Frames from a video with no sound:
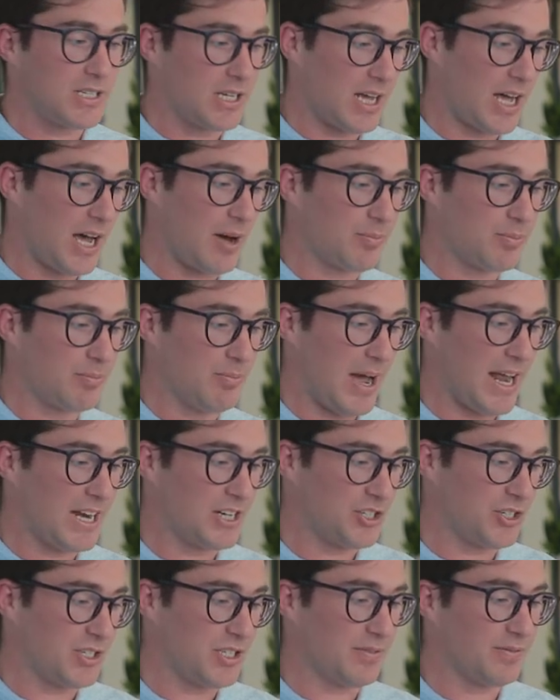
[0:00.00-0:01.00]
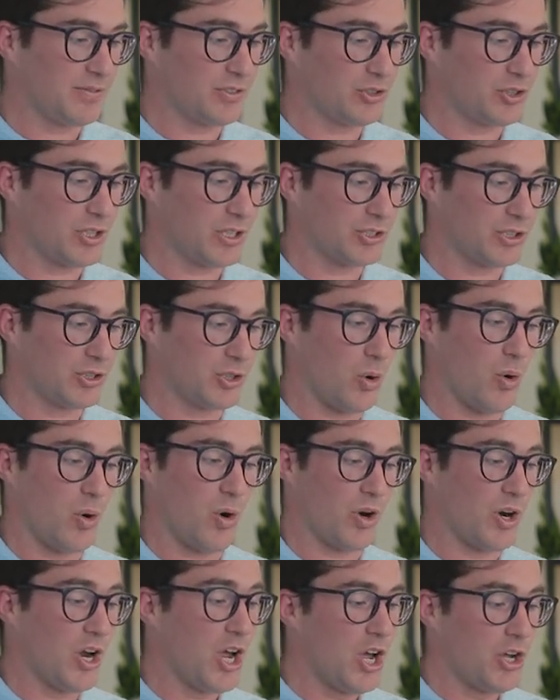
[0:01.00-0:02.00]
to help manage this infrastructure,
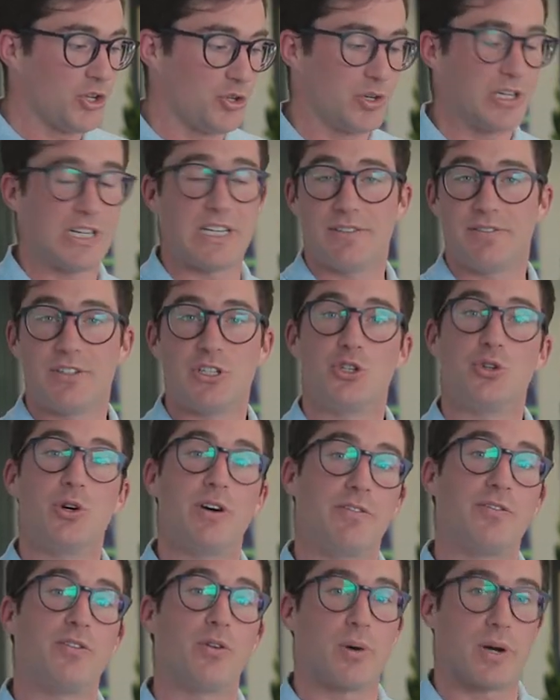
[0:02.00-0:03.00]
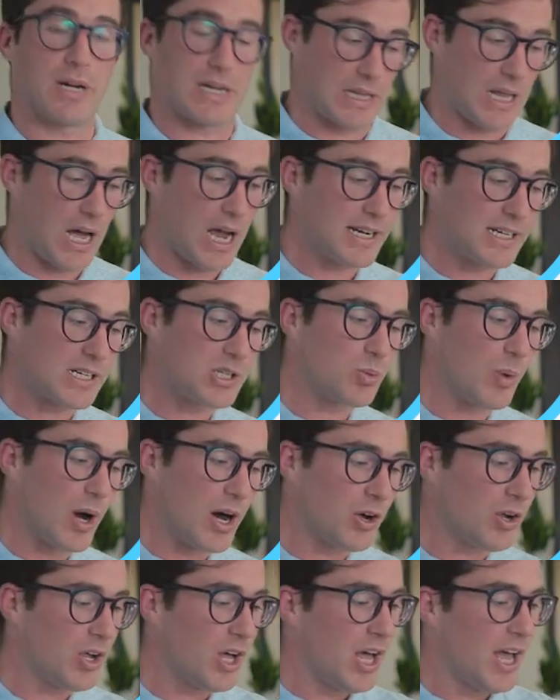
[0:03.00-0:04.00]
or you can even do it for a client as
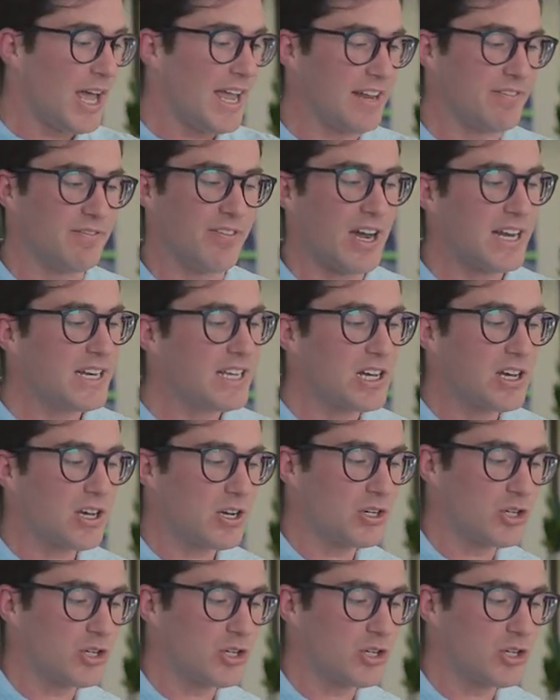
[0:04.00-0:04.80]
well. Inviting